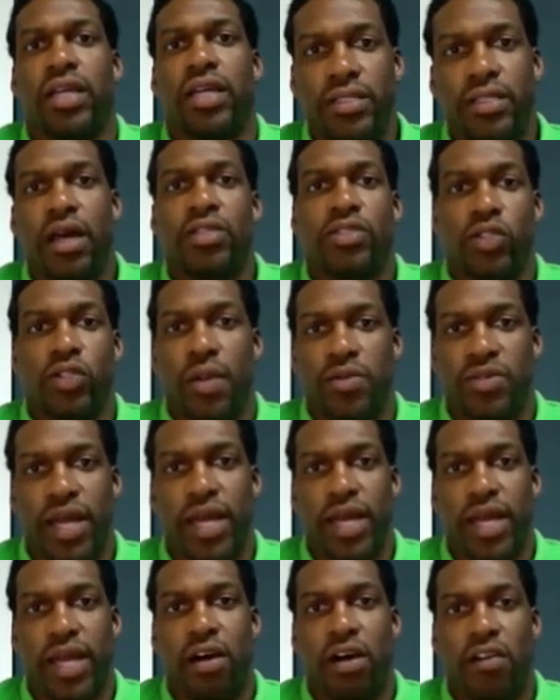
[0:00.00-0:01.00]
to the
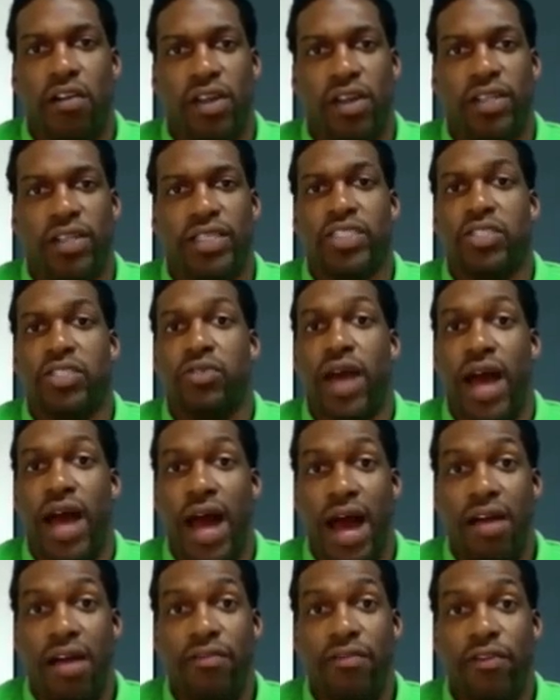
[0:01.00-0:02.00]
website offerings that you
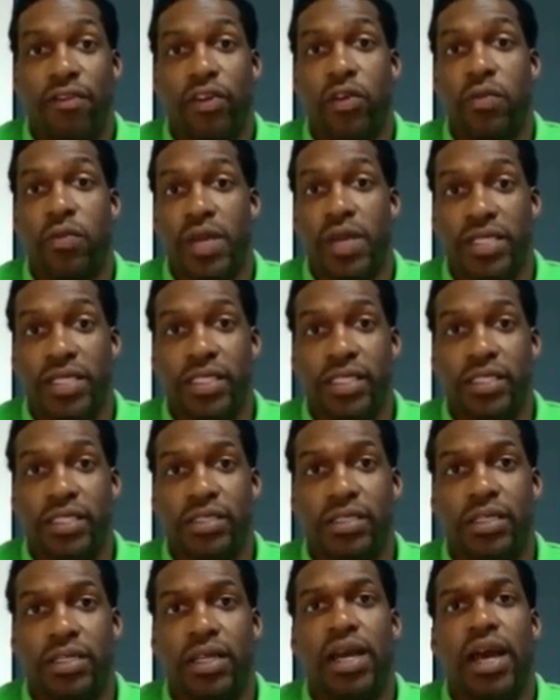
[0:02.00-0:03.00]
have for your
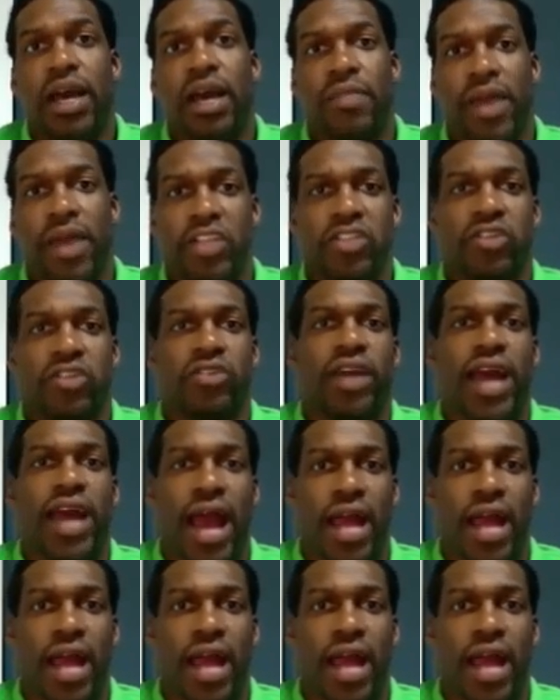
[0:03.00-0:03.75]
business and make sure they're